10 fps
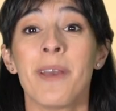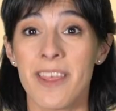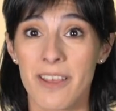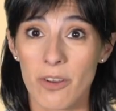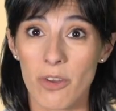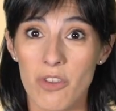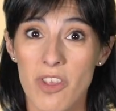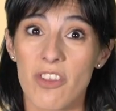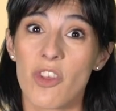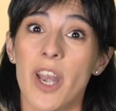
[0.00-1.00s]
Doctors
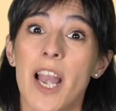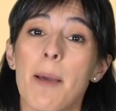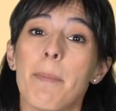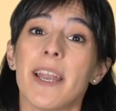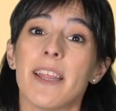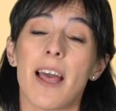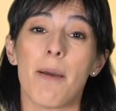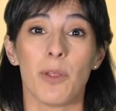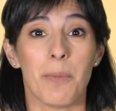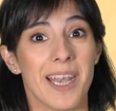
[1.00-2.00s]
cut the abdominal
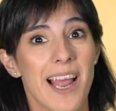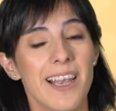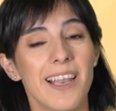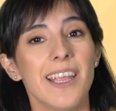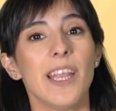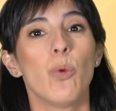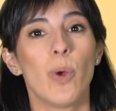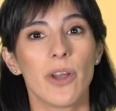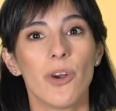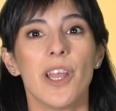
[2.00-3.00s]
wall and then the
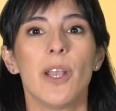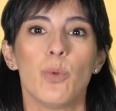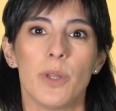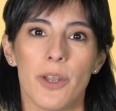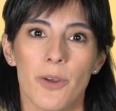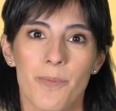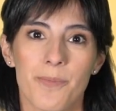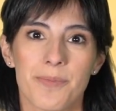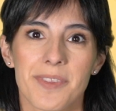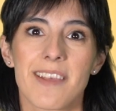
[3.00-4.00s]
uterus.
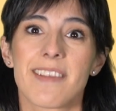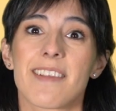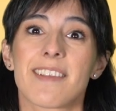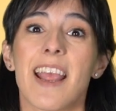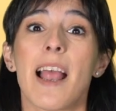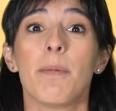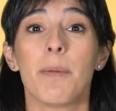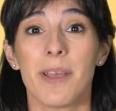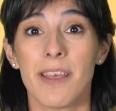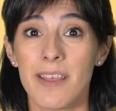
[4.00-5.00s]
They
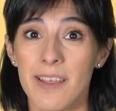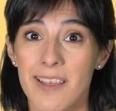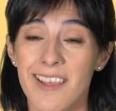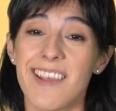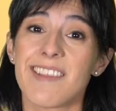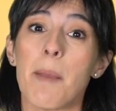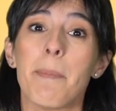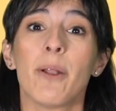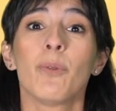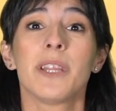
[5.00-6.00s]
remove the baby
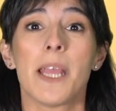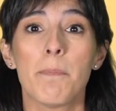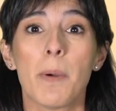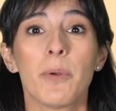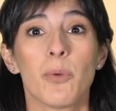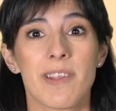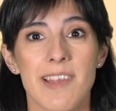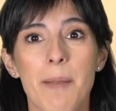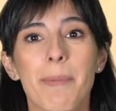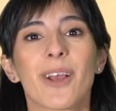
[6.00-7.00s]
and wait a reasonable
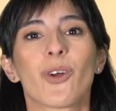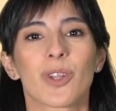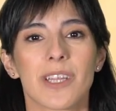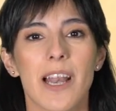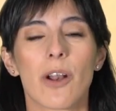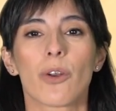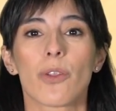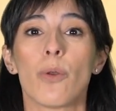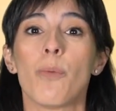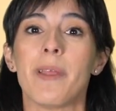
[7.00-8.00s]
time to cut the
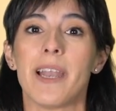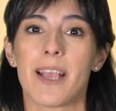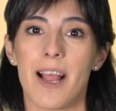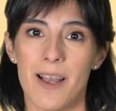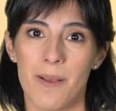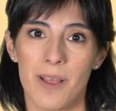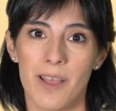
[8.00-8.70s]
umbilical cord.